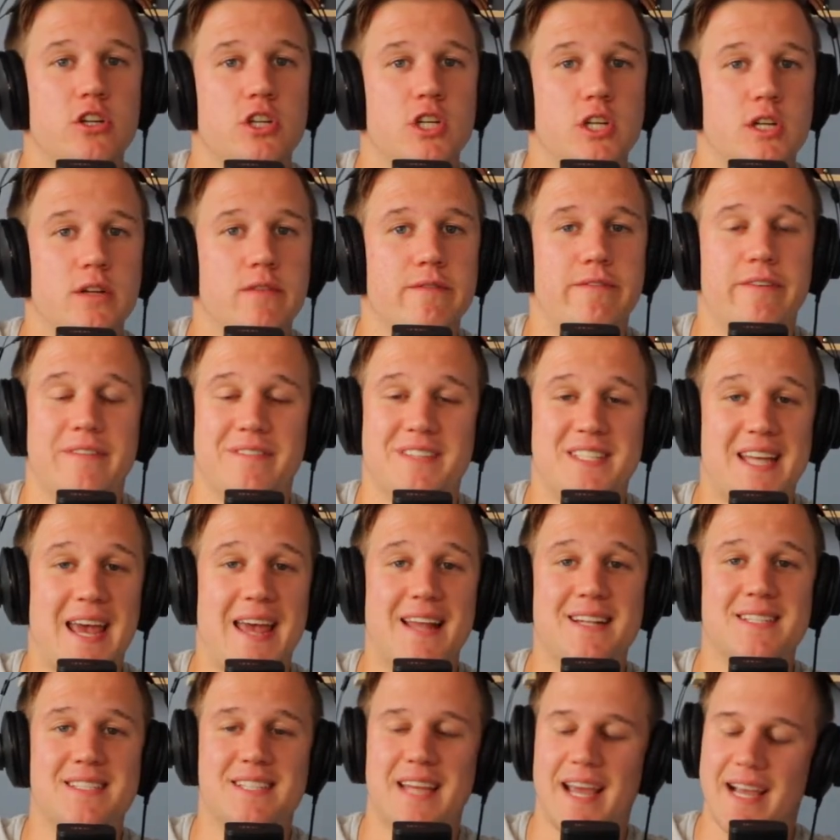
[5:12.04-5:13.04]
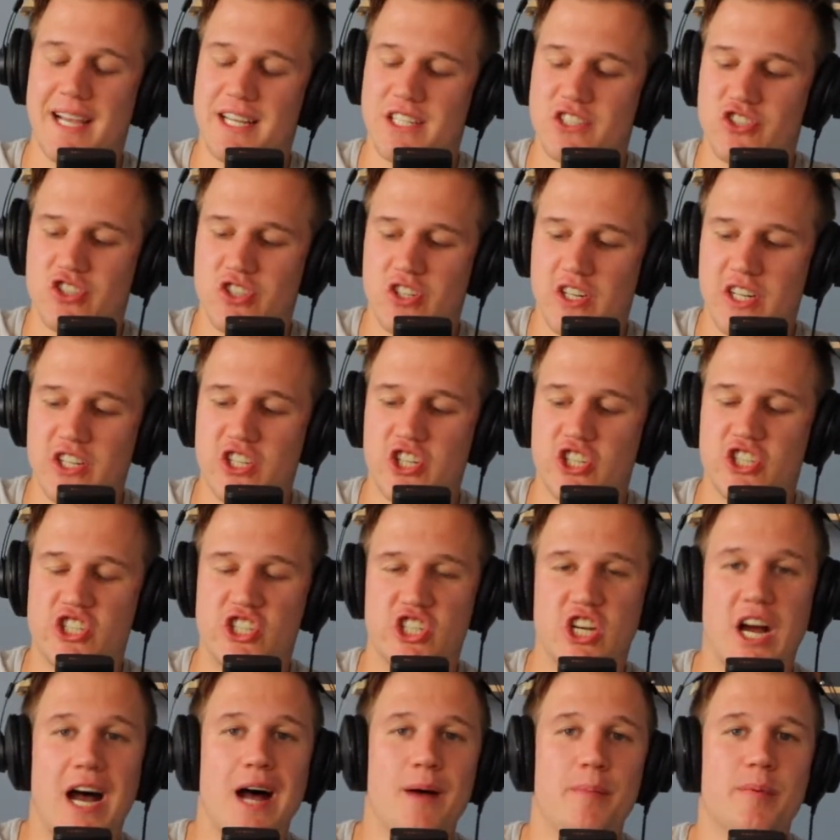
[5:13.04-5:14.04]
For 10 seconds, he just
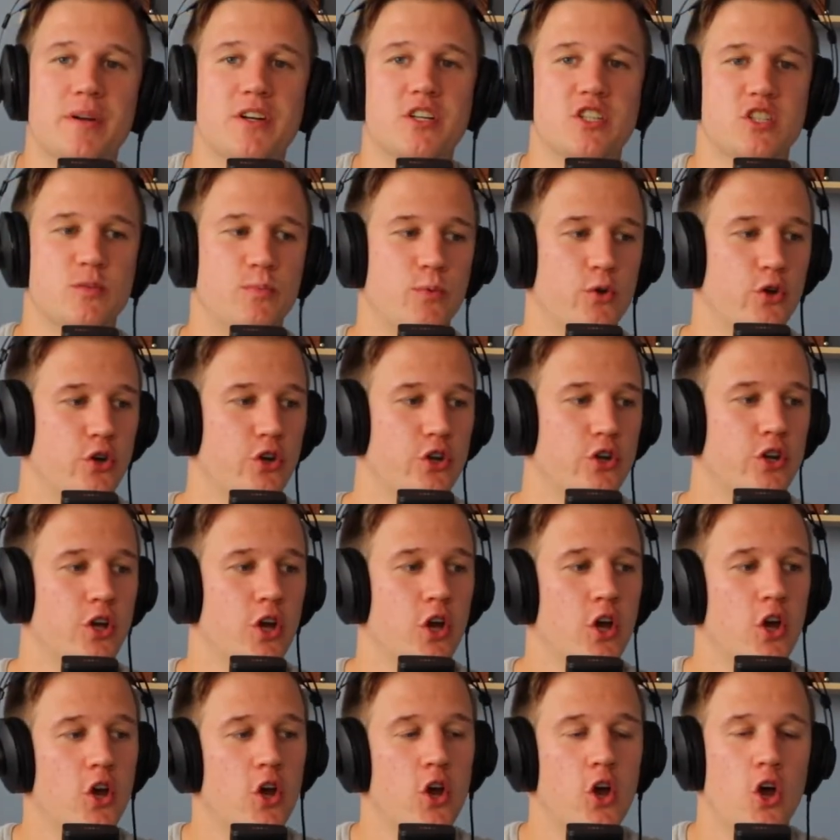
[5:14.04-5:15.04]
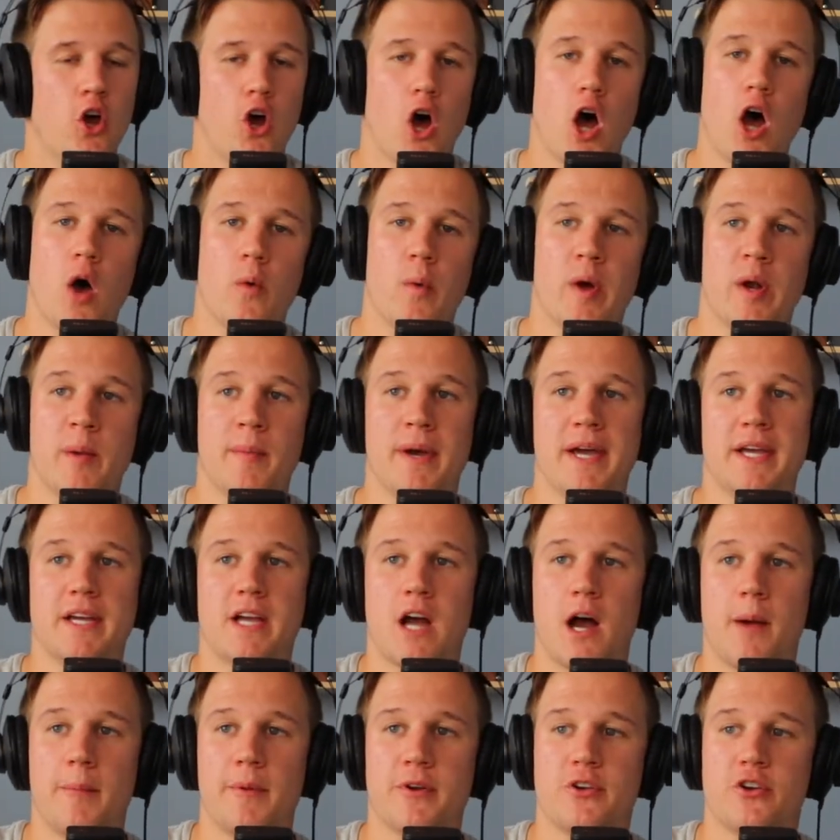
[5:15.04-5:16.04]
sharpened a spoon. Oh, one of my
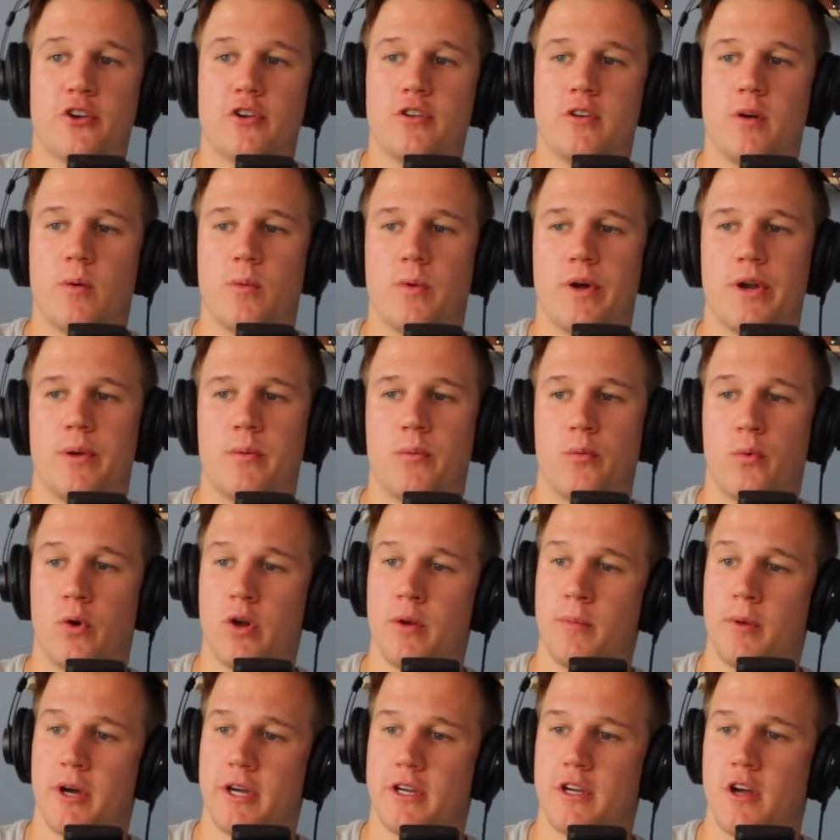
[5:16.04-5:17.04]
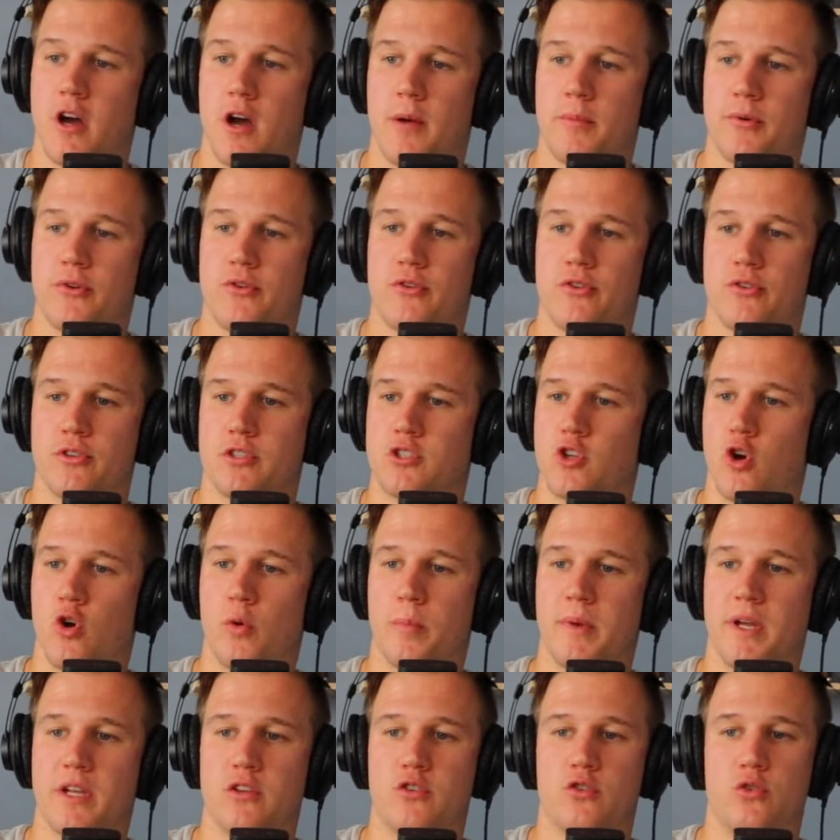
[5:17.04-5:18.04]
commenters told
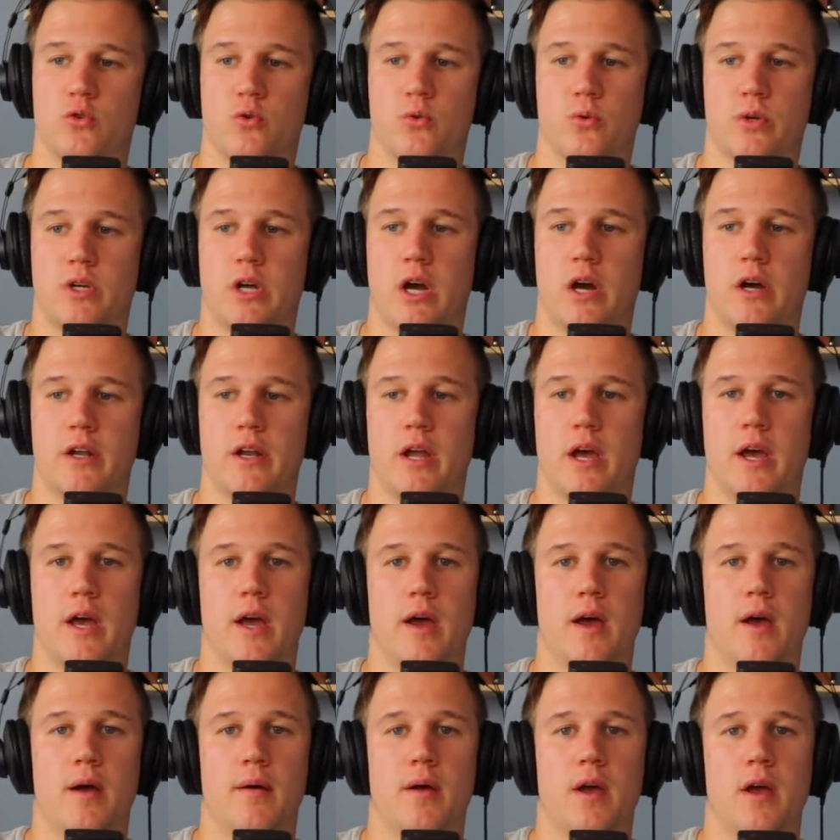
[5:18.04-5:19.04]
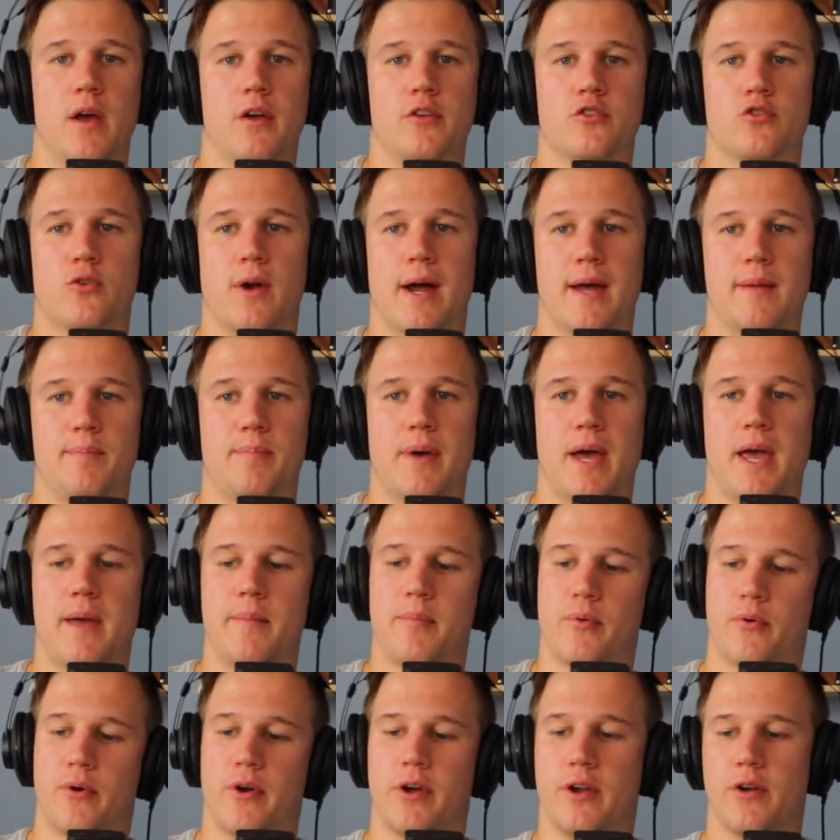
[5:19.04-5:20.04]
me to cut dry
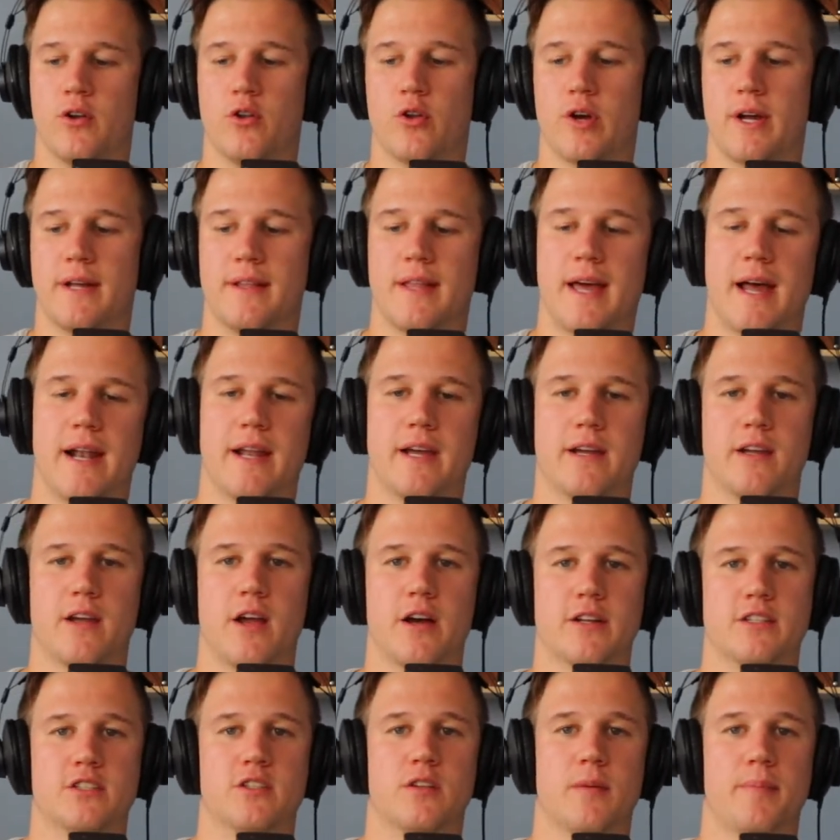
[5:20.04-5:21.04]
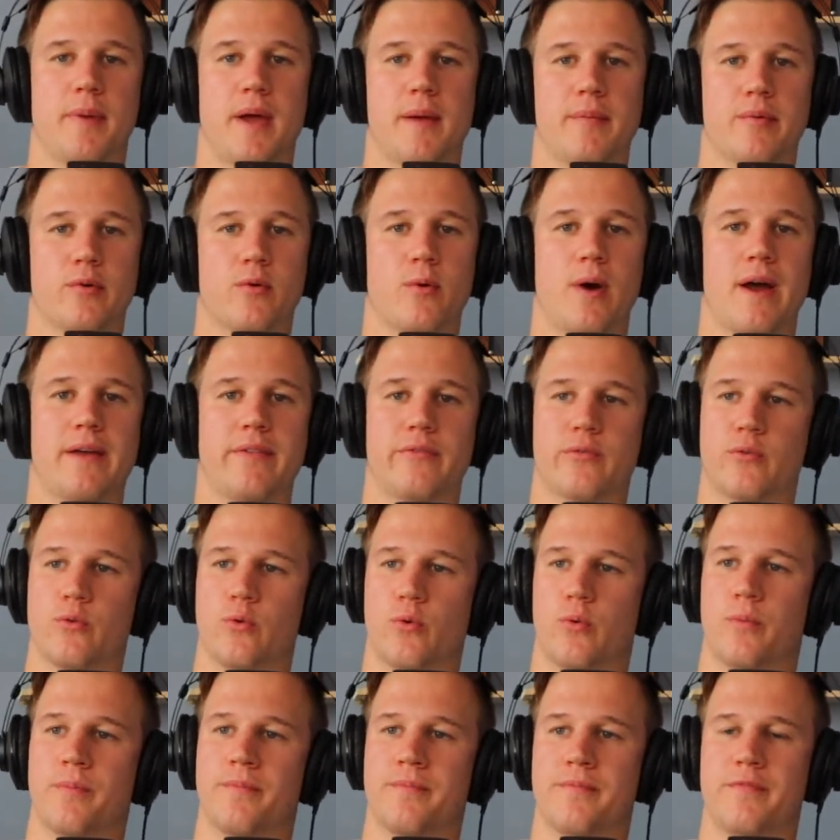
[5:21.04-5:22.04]
paper, and look at that, it cuts the paper right
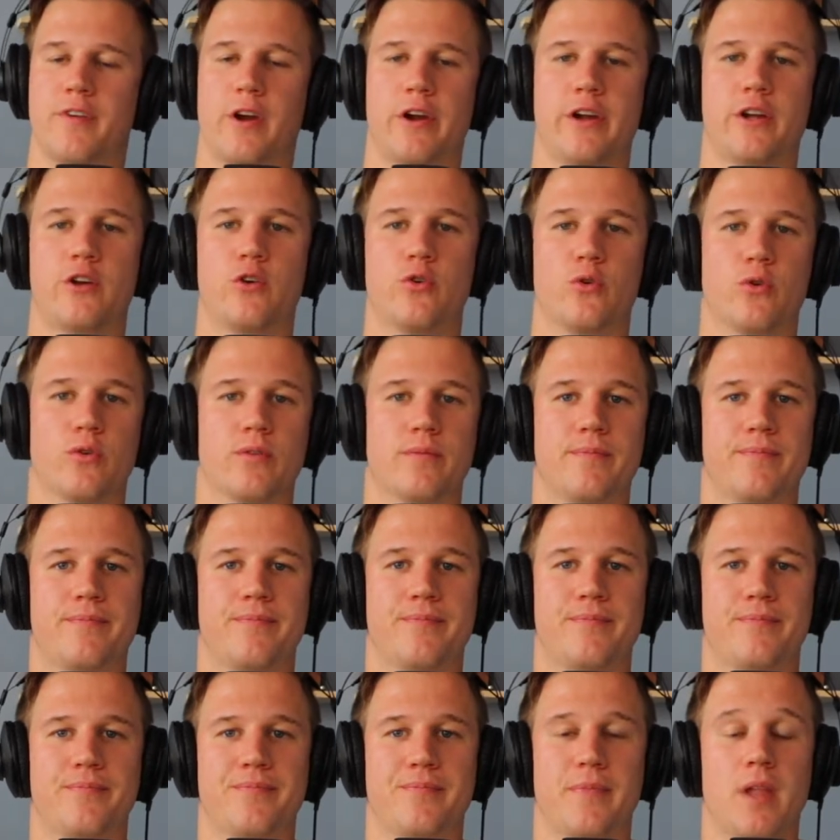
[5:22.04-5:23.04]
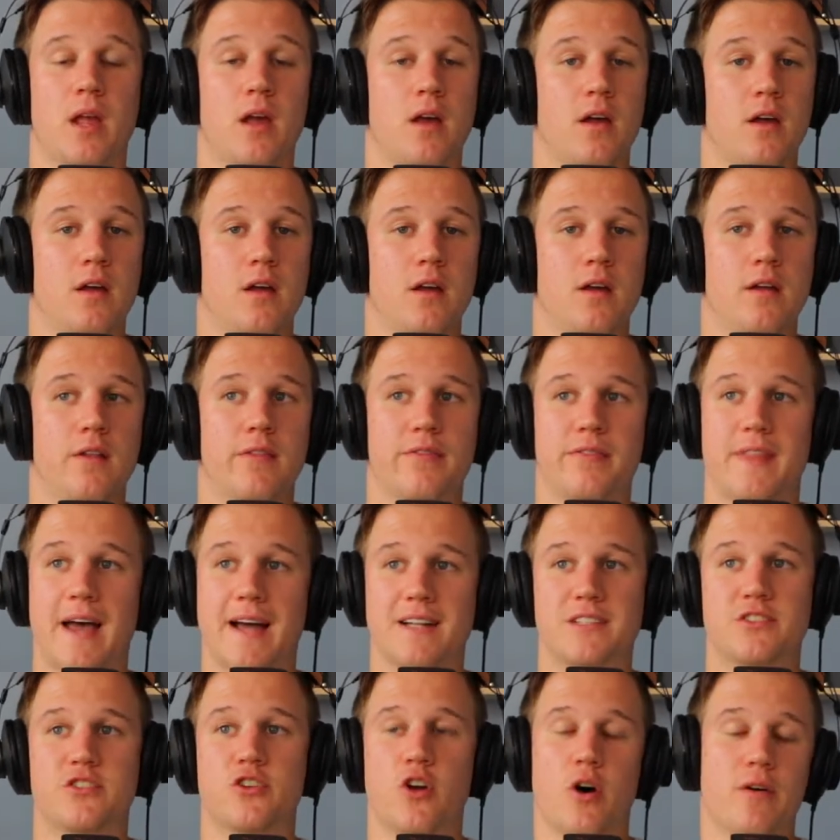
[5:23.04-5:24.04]
through. Very cool.
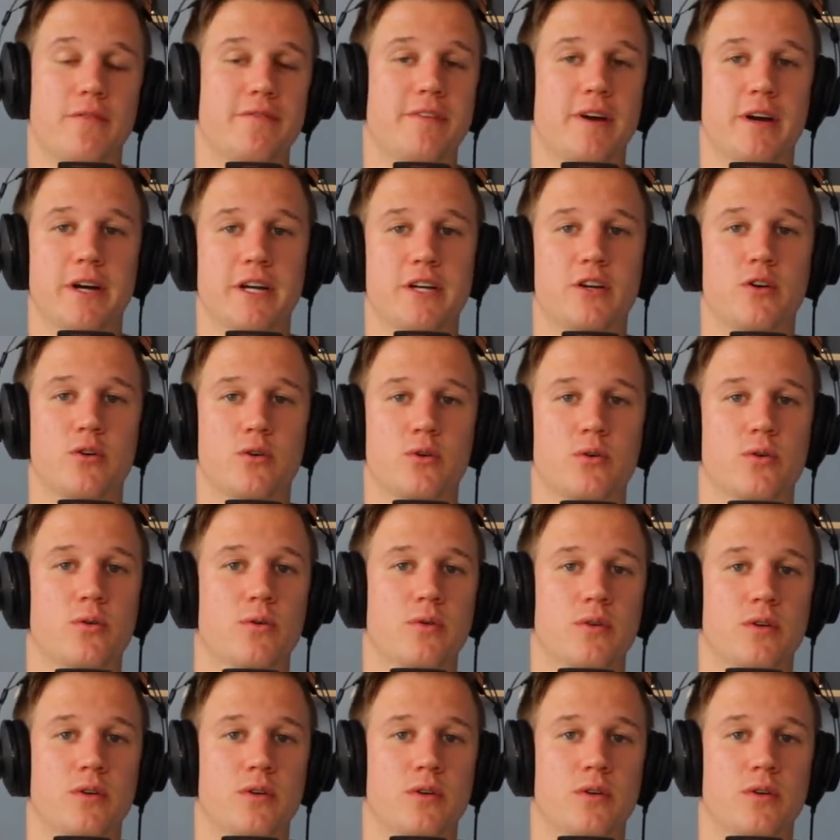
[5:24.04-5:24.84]
That's not very cool.